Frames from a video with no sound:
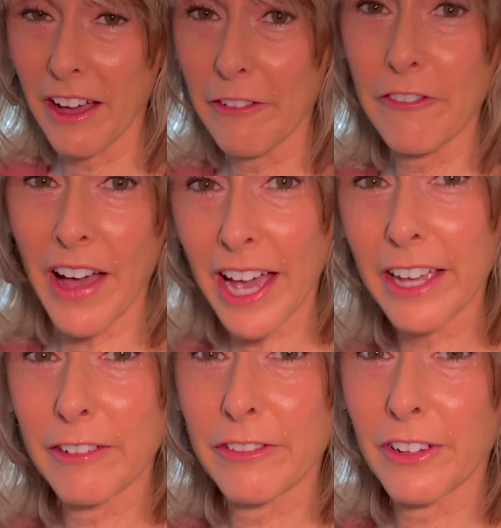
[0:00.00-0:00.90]

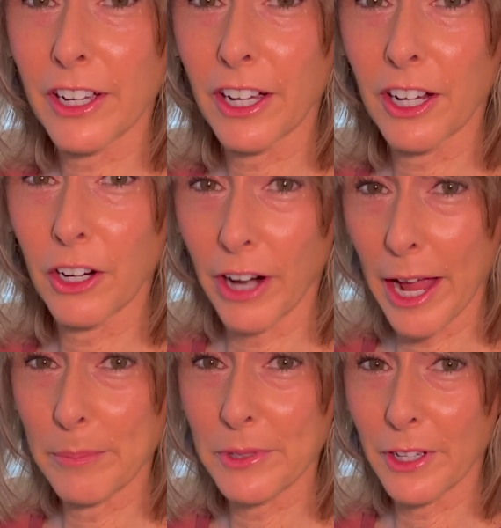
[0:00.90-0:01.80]
5
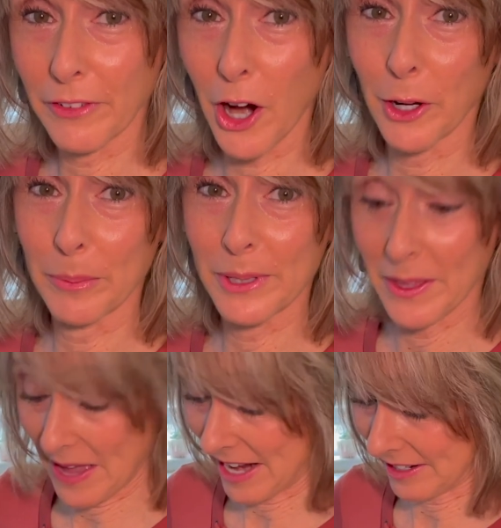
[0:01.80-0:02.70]
grams of carbs in
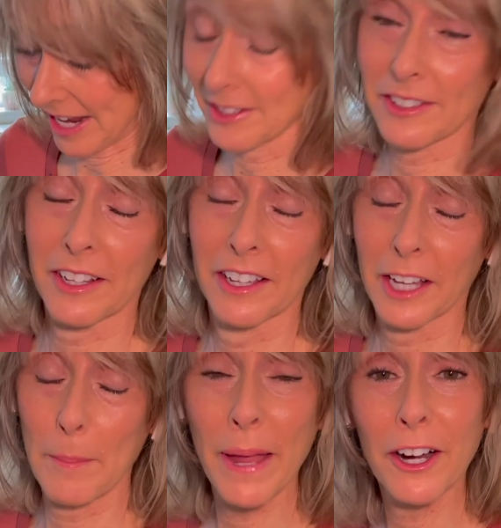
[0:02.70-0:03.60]
that, as
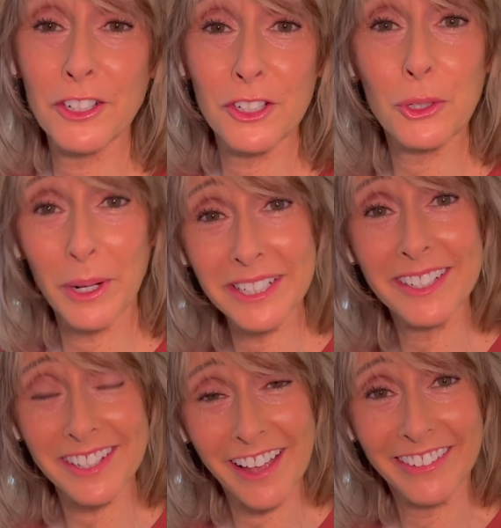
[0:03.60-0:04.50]
compared to
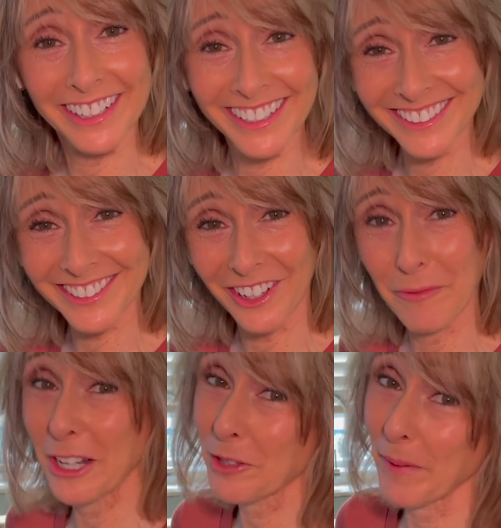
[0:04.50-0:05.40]
27. So
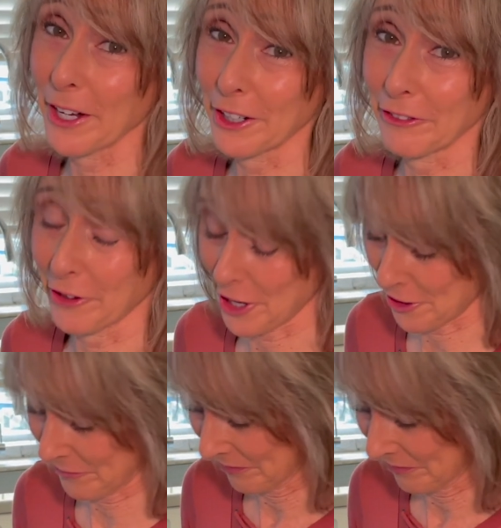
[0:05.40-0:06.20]
much better for you.